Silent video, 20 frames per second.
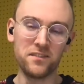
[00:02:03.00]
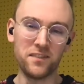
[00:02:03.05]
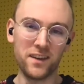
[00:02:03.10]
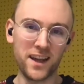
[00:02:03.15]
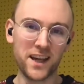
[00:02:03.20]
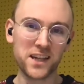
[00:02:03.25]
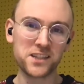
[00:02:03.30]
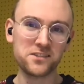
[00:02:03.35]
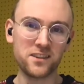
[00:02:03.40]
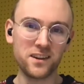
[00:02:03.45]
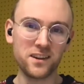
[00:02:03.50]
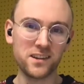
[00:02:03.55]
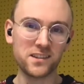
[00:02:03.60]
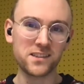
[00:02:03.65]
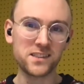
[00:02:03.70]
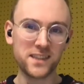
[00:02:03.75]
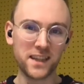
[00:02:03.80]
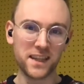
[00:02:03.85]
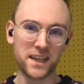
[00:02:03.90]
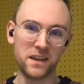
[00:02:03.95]
of
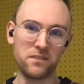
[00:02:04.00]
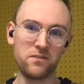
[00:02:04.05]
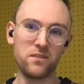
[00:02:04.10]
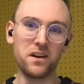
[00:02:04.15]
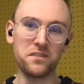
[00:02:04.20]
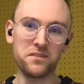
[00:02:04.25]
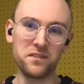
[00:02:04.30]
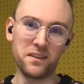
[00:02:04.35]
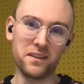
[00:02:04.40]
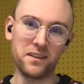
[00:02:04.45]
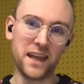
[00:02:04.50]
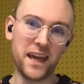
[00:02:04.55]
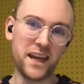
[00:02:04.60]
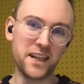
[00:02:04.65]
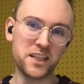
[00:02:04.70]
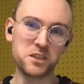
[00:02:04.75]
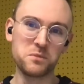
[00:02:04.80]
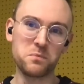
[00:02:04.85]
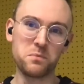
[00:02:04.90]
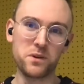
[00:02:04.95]
electrons that give off
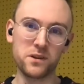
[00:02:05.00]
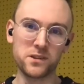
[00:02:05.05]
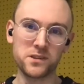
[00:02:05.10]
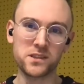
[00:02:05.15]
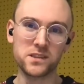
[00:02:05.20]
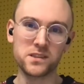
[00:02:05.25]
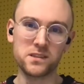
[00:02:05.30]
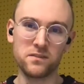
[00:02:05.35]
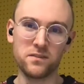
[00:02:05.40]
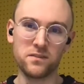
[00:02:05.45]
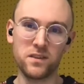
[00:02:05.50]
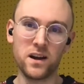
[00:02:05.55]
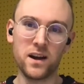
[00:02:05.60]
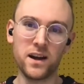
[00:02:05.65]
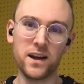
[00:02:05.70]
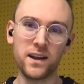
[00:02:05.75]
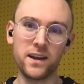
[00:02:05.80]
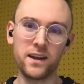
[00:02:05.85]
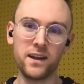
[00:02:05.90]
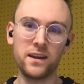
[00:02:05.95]
intense bursts of
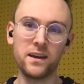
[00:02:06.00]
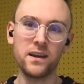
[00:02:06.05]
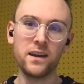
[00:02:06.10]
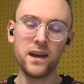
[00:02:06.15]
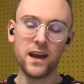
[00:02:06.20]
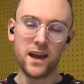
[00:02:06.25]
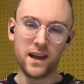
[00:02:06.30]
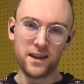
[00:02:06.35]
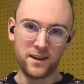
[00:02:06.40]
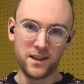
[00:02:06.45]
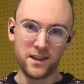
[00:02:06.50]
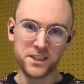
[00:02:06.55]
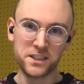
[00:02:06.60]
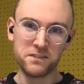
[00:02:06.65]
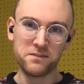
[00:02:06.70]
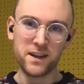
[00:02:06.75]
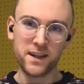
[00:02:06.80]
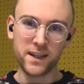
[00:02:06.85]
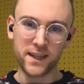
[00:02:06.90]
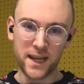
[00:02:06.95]
high
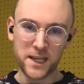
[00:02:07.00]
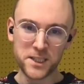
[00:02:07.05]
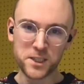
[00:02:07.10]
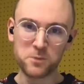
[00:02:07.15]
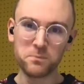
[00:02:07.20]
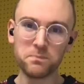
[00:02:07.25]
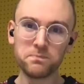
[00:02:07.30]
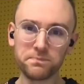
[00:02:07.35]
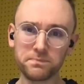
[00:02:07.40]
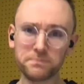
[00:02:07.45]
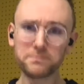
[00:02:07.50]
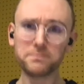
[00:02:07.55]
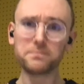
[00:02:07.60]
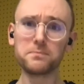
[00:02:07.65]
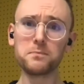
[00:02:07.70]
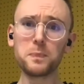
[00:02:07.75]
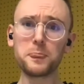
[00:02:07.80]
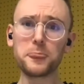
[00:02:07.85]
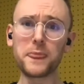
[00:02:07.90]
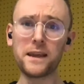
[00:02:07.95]
energy radiation.
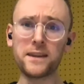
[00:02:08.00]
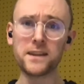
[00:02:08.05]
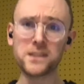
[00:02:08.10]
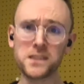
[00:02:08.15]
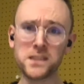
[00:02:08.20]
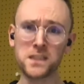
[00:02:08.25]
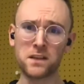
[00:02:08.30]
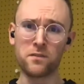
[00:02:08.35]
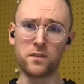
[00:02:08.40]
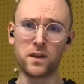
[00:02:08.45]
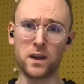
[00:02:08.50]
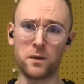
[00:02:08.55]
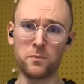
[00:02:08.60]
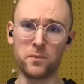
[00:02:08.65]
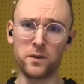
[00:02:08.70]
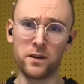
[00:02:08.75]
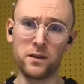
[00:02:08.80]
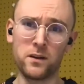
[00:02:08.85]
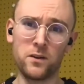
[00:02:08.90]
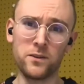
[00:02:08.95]
This is a
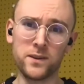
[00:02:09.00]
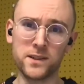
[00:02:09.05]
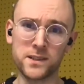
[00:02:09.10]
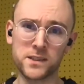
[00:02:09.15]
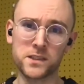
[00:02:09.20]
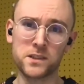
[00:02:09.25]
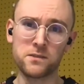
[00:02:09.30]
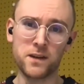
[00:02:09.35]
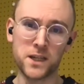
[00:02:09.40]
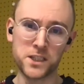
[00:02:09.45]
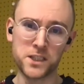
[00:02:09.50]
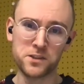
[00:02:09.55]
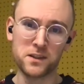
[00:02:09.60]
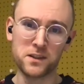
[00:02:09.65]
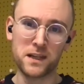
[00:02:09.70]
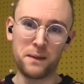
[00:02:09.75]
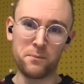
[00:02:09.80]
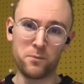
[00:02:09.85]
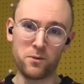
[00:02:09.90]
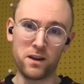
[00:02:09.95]
phenomenon known as
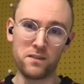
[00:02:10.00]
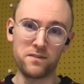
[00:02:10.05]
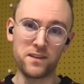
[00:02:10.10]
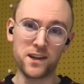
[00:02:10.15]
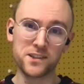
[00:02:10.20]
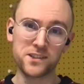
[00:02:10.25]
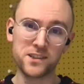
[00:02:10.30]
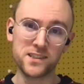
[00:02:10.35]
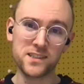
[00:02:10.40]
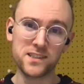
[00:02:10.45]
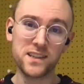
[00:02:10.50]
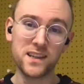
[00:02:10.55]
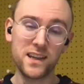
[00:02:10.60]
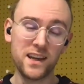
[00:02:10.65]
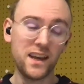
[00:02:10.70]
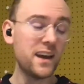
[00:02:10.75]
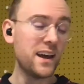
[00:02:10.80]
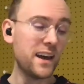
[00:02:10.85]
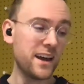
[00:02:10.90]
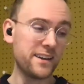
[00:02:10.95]
terrestrial gamma ray flashes.
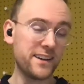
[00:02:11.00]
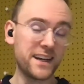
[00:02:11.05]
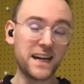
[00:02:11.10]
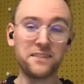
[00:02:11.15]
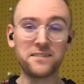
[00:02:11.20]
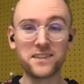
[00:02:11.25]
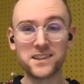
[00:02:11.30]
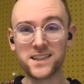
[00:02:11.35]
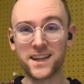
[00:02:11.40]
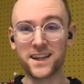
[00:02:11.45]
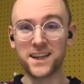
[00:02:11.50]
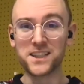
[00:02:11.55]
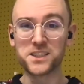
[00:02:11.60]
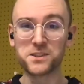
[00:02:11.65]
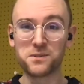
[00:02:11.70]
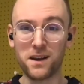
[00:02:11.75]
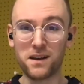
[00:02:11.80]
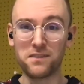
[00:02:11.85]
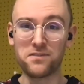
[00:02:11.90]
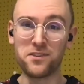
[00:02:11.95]
And I have to say, it's
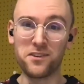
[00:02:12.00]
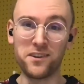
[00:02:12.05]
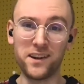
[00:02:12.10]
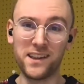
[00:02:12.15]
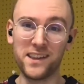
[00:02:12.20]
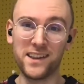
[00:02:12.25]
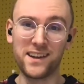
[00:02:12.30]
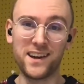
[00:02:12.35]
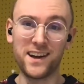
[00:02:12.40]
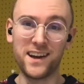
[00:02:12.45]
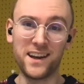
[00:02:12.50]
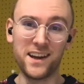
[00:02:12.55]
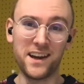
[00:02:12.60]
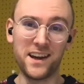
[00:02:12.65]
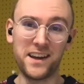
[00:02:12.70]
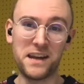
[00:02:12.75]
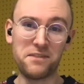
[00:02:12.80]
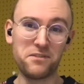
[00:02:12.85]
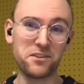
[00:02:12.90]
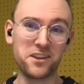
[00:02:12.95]
quite funny that I,
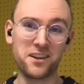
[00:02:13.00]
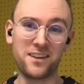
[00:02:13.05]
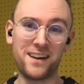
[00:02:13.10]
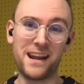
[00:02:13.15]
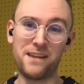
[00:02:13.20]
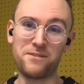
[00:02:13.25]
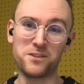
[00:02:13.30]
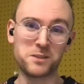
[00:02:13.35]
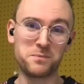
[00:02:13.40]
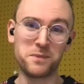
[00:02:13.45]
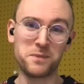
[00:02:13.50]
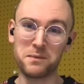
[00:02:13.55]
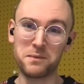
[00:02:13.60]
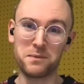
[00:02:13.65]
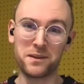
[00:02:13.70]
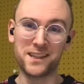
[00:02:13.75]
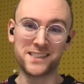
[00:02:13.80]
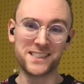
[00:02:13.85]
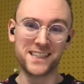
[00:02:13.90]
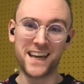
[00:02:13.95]
I never thought I'd ever speak
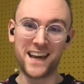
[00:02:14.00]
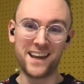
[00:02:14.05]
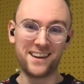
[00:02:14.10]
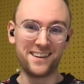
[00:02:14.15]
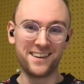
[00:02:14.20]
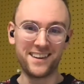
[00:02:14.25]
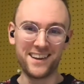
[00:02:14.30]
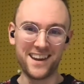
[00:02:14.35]
about this again